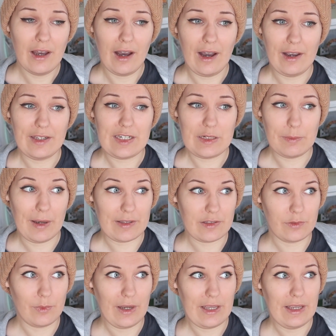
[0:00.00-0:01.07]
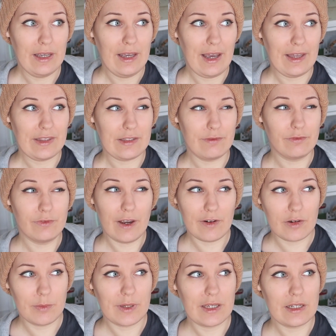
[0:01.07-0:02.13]
Iodine passed away at the
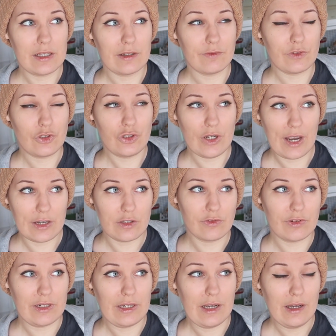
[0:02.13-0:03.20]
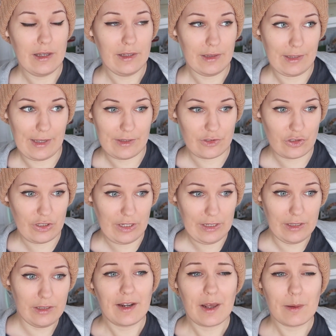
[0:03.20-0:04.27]
very beginning of January last
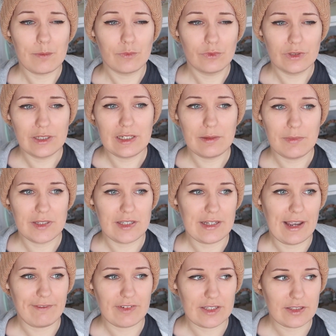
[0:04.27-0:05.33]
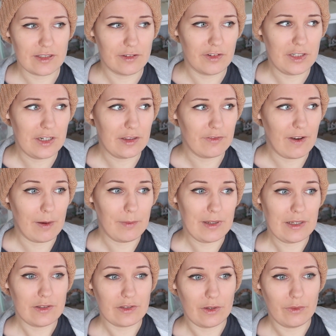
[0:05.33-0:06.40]
year, and I'm really missing having a Syrian in the
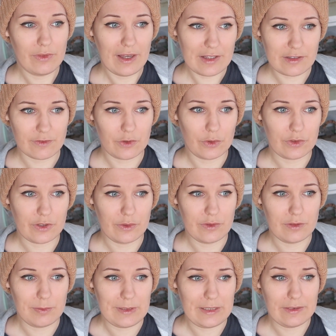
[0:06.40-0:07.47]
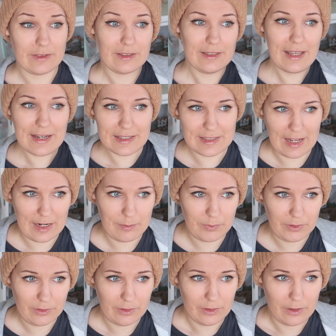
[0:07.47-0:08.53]
family, so that's of course going to be the next
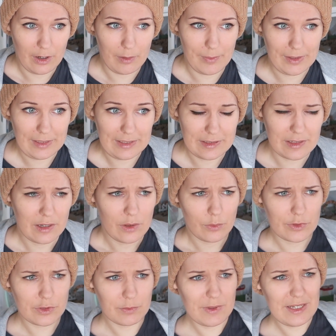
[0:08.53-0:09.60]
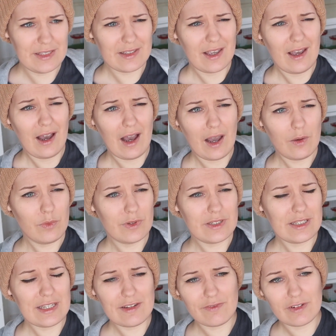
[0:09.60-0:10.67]
animal on my list, which means I
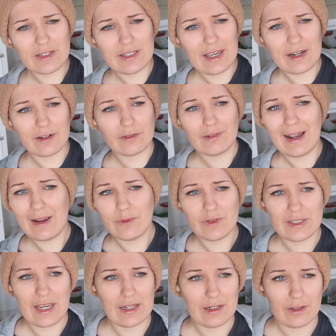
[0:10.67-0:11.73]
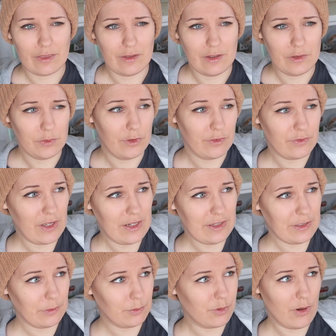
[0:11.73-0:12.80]
wouldn't even get around to getting a third dwarf
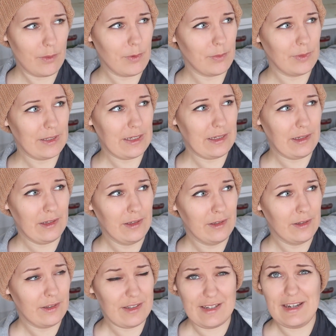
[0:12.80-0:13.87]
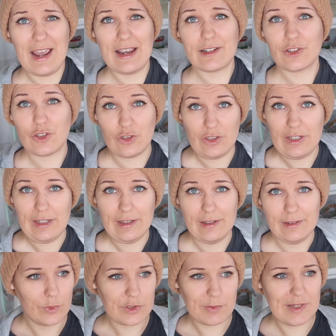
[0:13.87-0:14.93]
until probably next year,
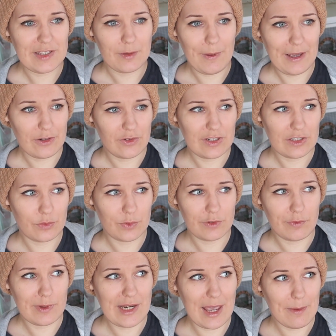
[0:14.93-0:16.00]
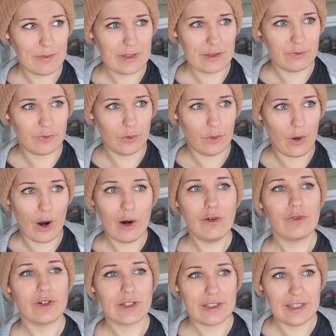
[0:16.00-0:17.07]
which means the Petri dish would have been empty for
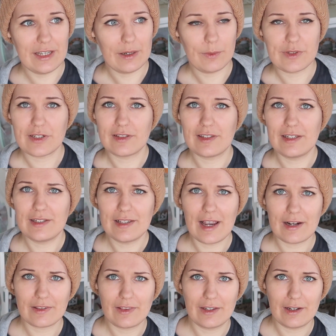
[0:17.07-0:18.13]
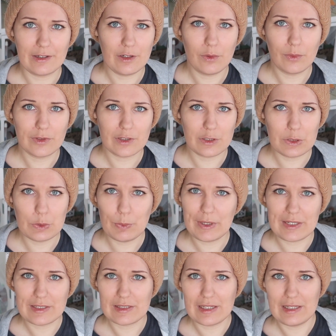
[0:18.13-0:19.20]
over a year, which is the exact thing I don't want to do
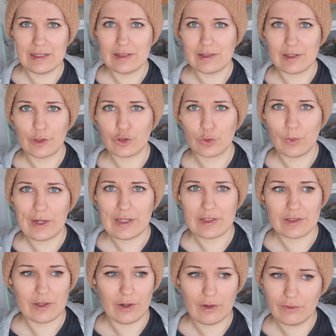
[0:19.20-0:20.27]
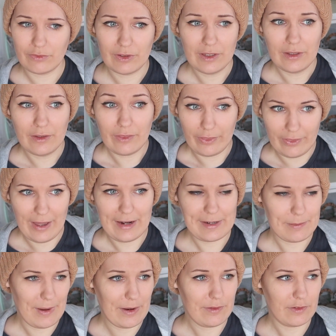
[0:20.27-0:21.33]
because it's such a waste of that
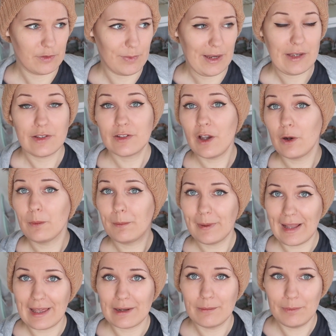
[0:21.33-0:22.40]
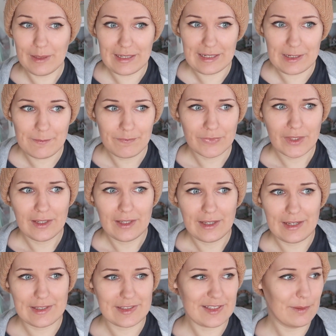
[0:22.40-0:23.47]
amount of space. So plan B
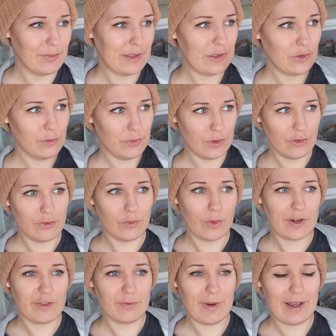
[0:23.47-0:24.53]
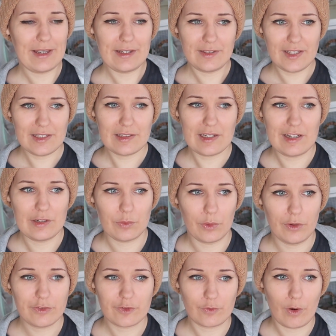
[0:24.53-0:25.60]
is simply to move one of my existing
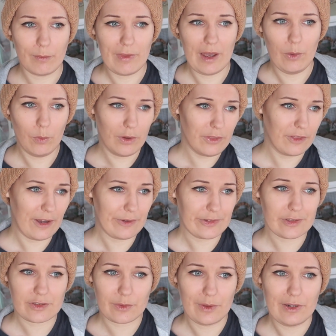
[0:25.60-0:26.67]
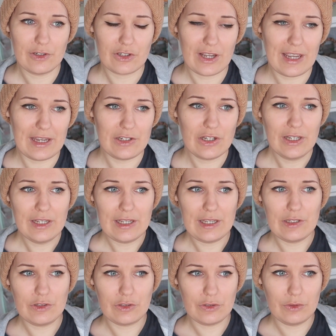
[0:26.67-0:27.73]
dwarfs from their 1,000 square inch cage
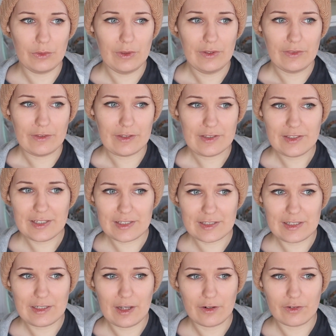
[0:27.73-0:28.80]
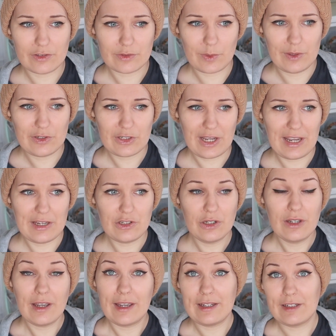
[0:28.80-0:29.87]
into the 1,600 square inch cage
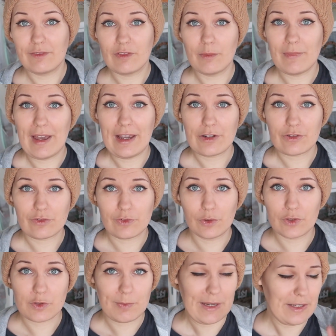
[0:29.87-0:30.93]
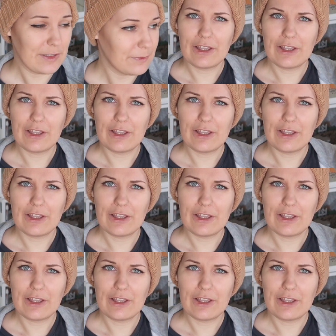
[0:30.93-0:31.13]
and give them that extra floor space.